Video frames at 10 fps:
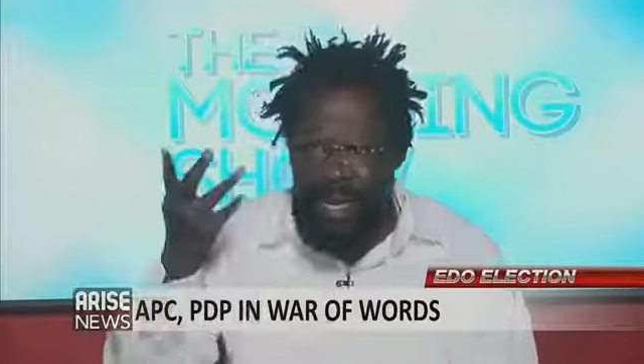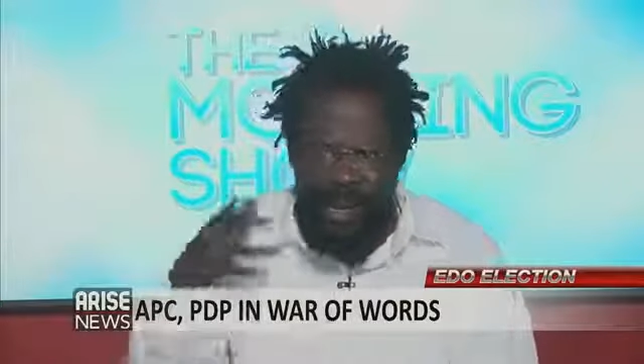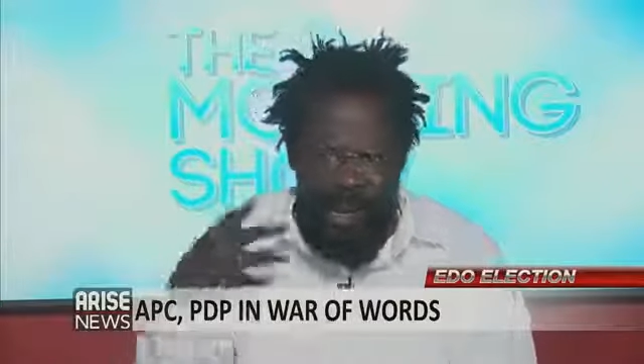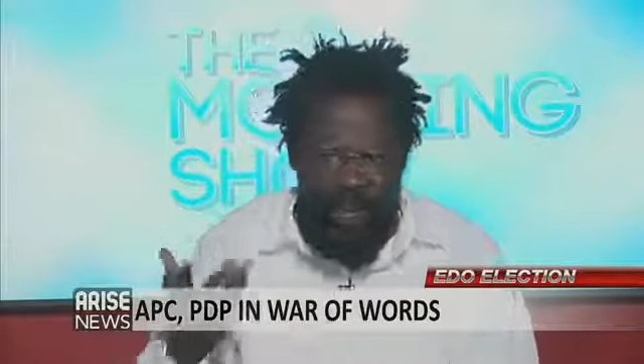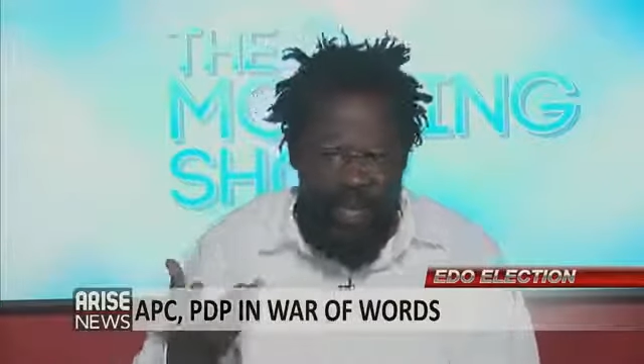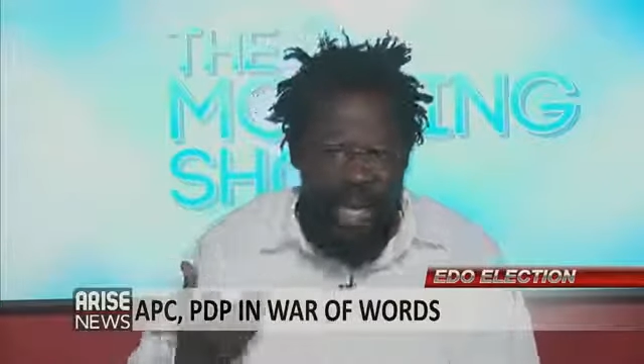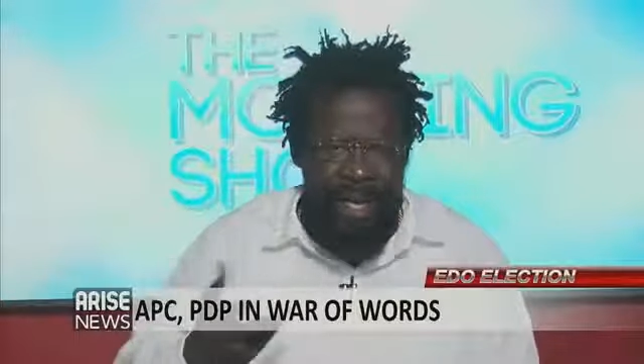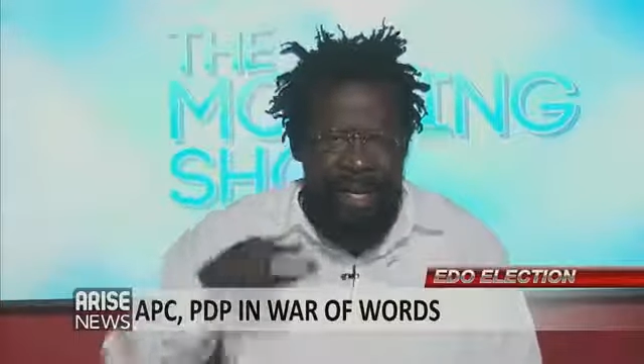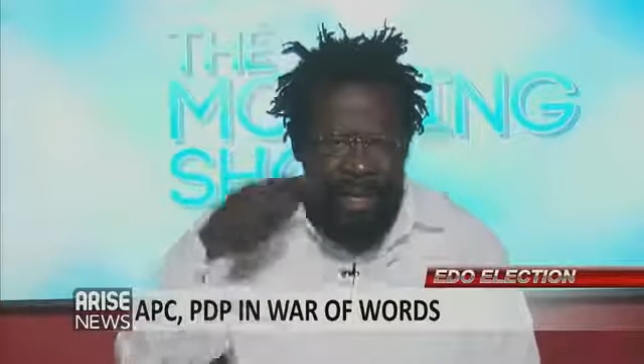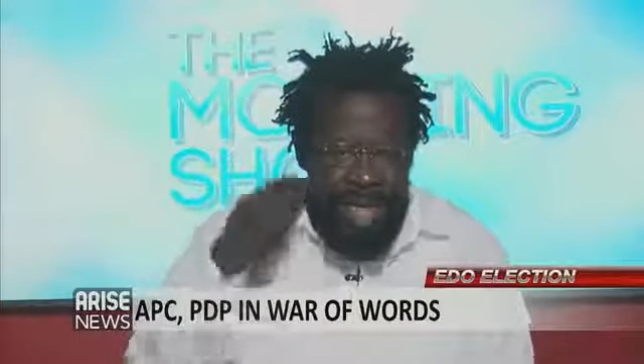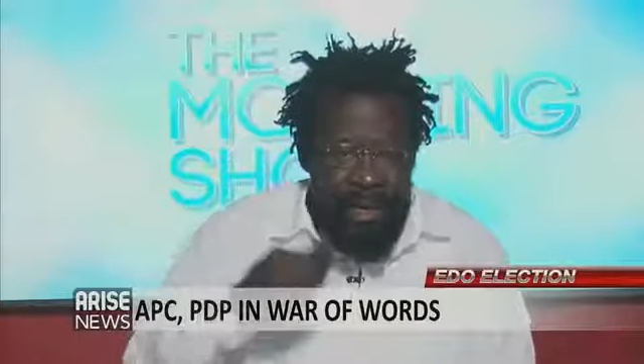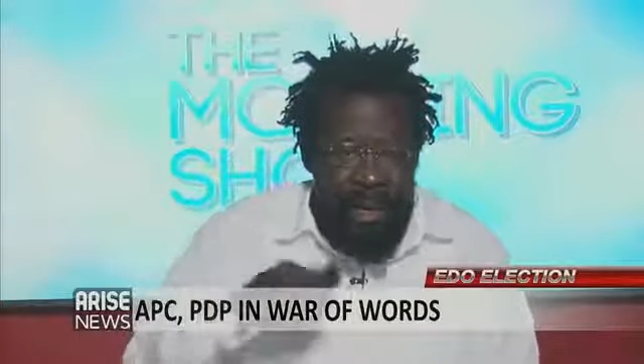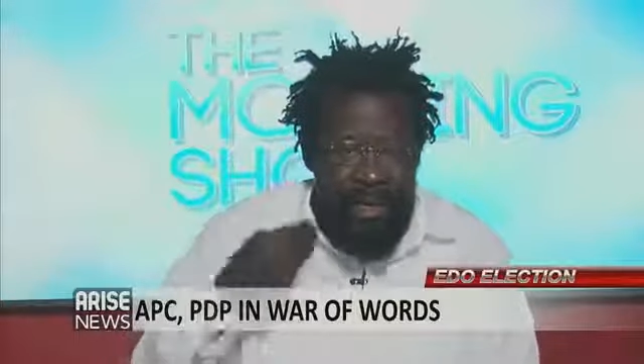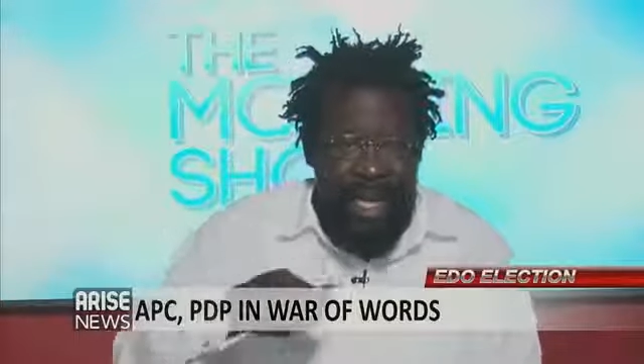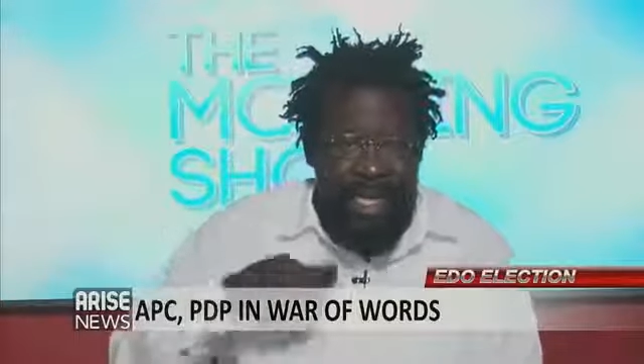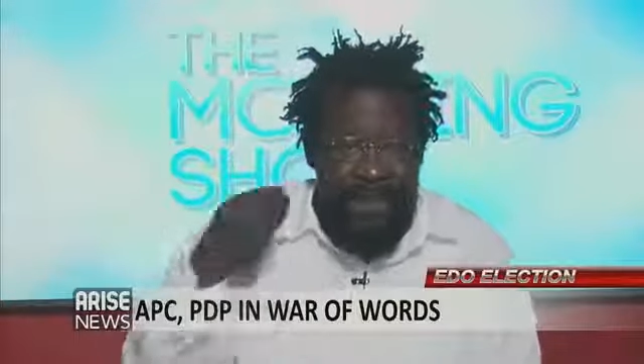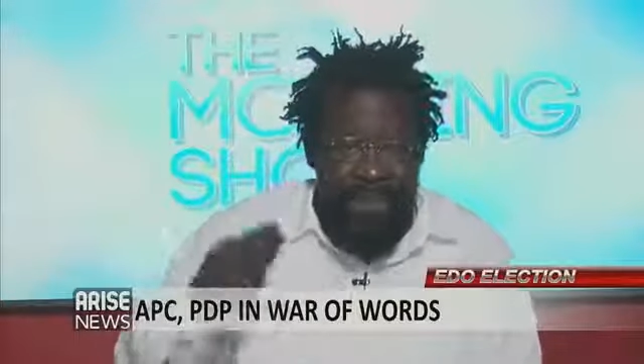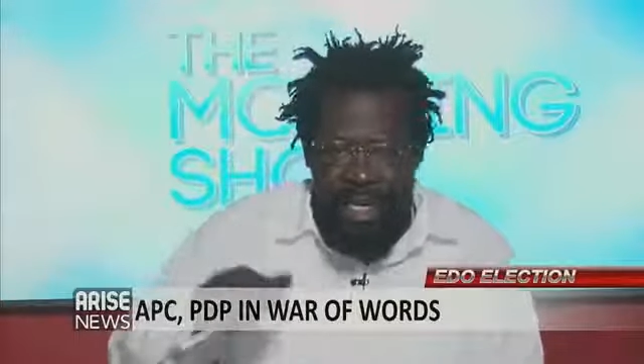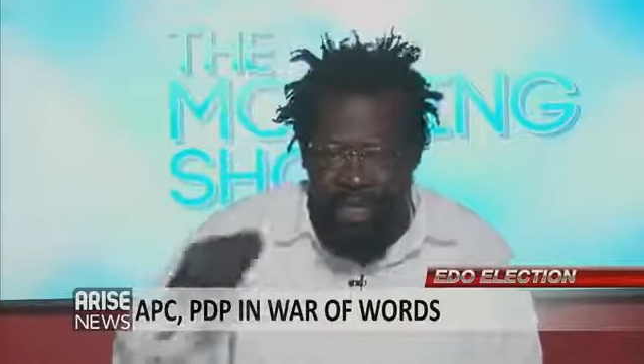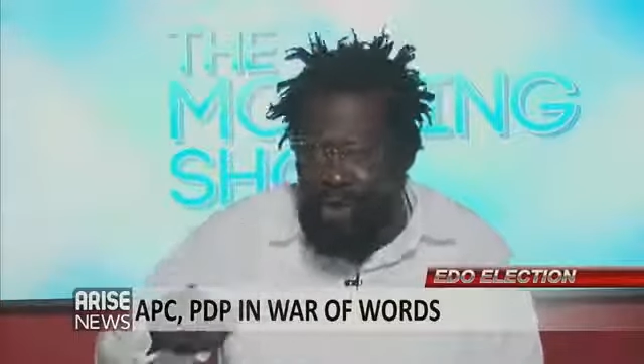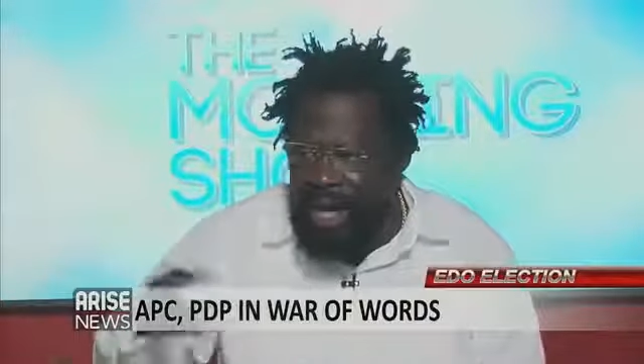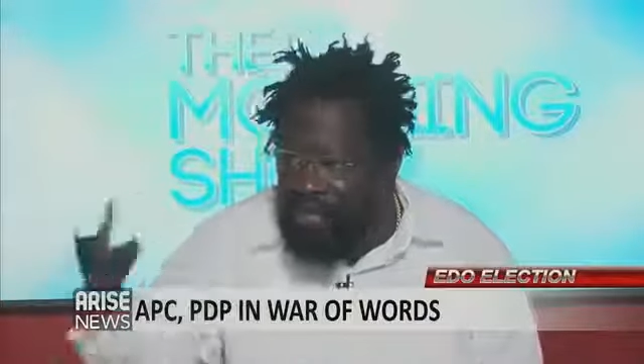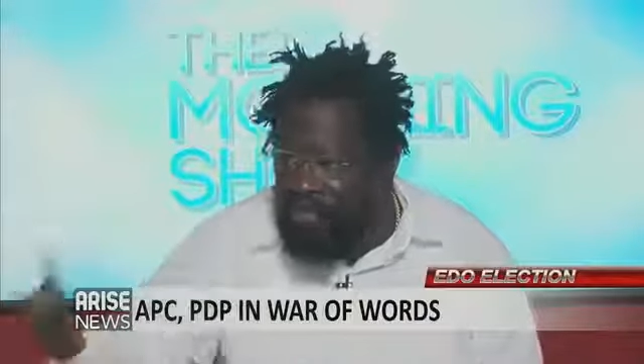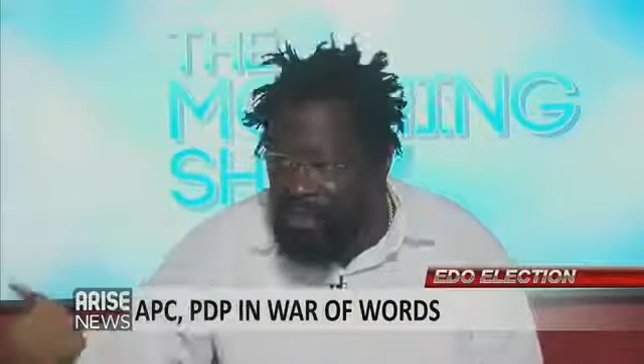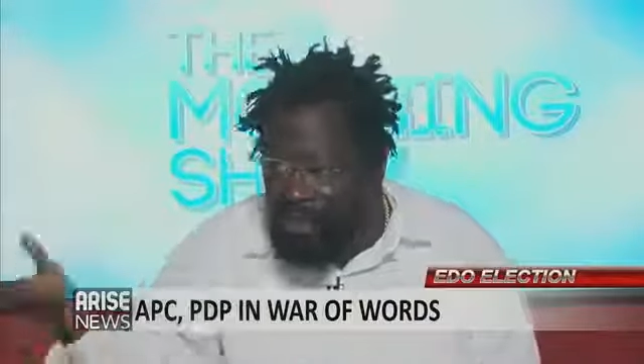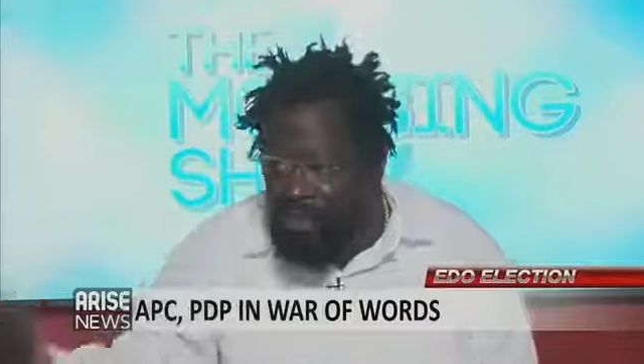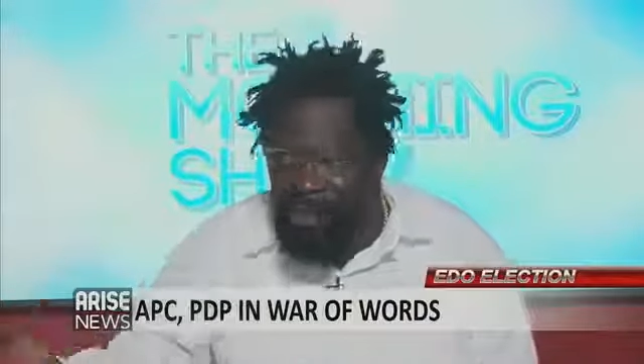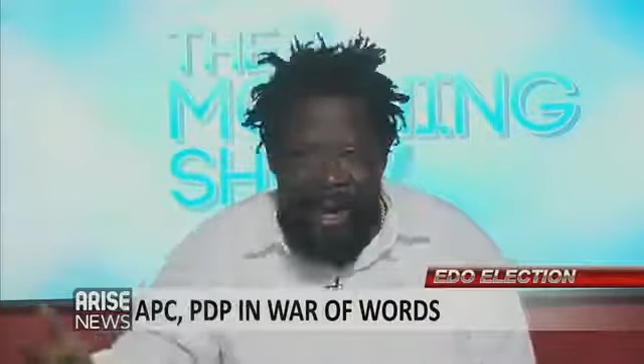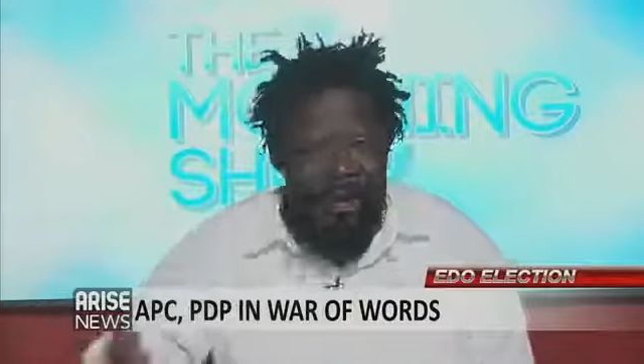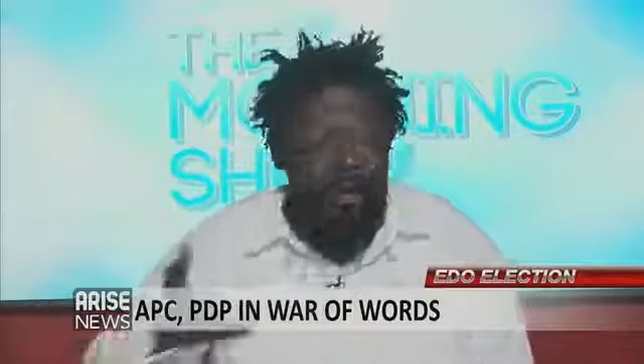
they go there, they know that even if you are a street sweeper, your